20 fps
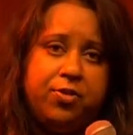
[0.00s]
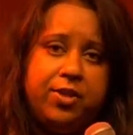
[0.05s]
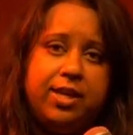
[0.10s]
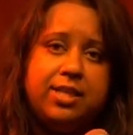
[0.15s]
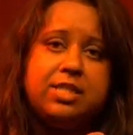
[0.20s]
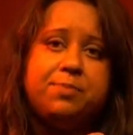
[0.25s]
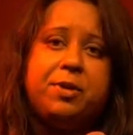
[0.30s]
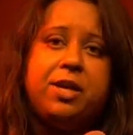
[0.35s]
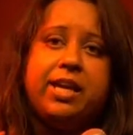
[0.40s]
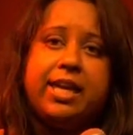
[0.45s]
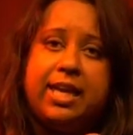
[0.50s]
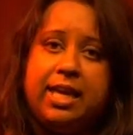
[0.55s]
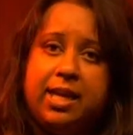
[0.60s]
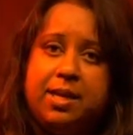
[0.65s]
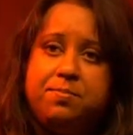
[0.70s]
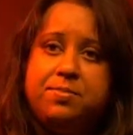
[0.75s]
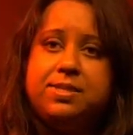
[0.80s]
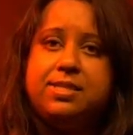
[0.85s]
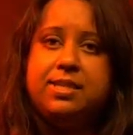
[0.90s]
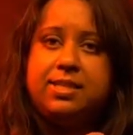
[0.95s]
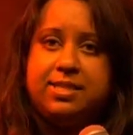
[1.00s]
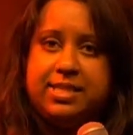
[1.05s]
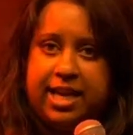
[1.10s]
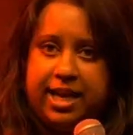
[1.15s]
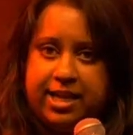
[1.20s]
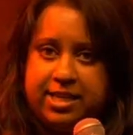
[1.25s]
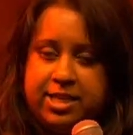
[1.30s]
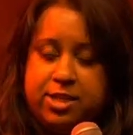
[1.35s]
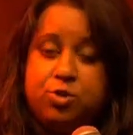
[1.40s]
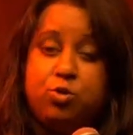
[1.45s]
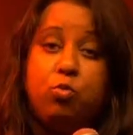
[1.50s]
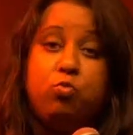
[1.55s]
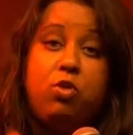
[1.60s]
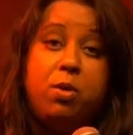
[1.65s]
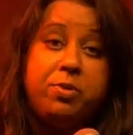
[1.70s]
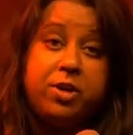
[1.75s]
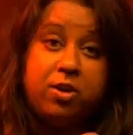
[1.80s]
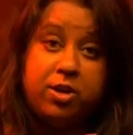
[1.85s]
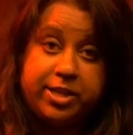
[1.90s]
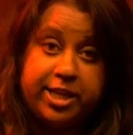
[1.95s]
things about Kim's dad. He's called
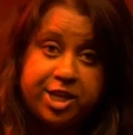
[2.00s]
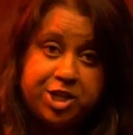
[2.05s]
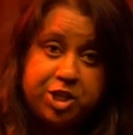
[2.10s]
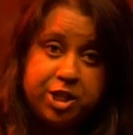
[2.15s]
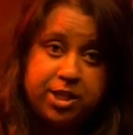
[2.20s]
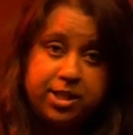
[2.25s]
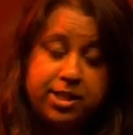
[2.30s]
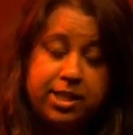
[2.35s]
Robert Kardashian.